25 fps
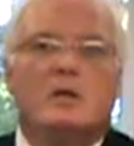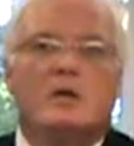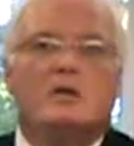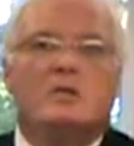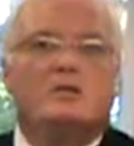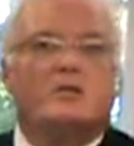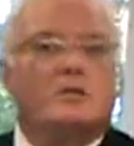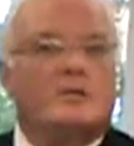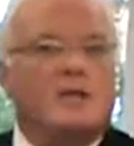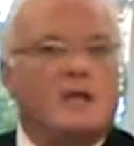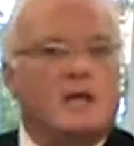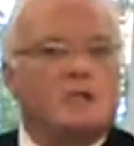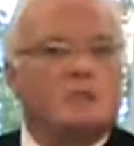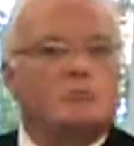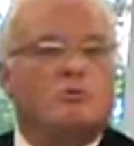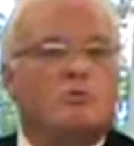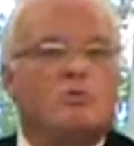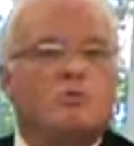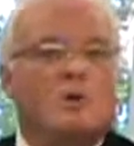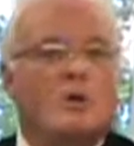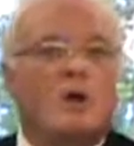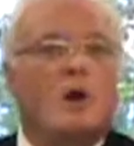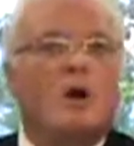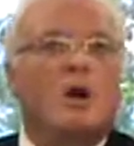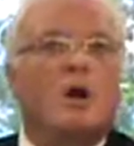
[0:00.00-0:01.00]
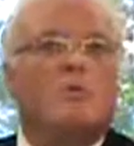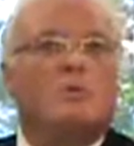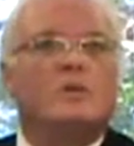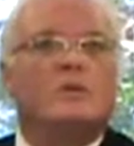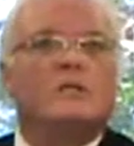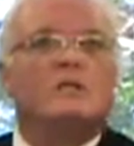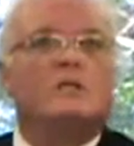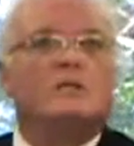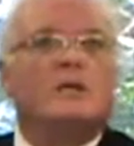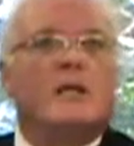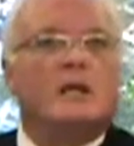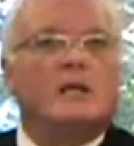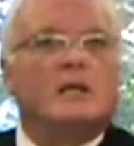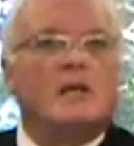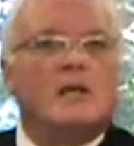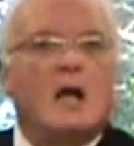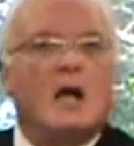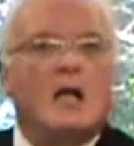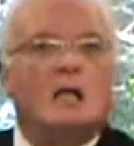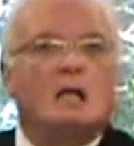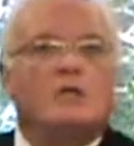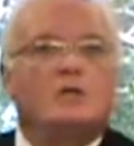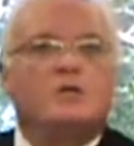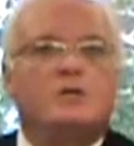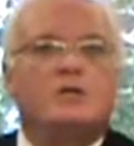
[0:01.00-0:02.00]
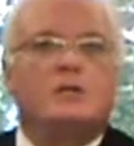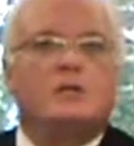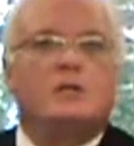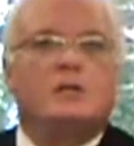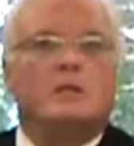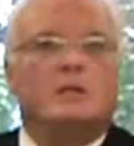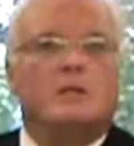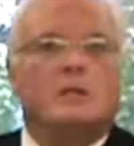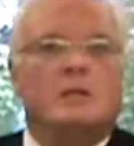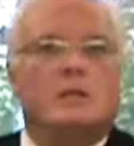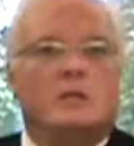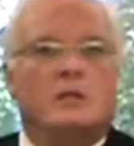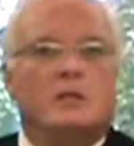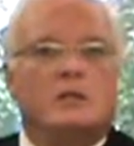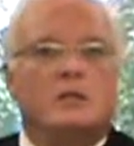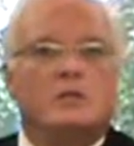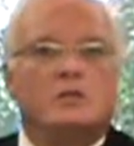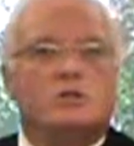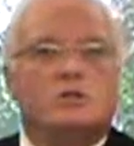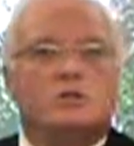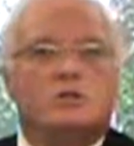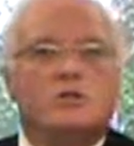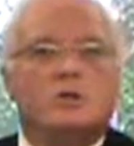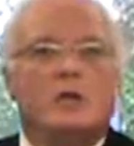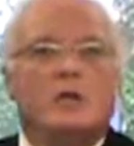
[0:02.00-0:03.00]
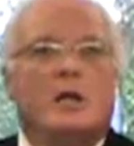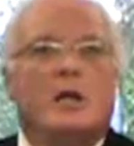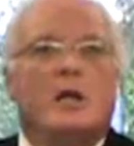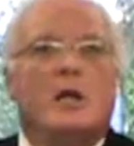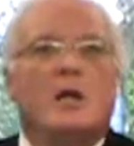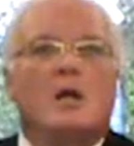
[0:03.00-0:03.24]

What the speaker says: So that's where we are with the technology in the industry.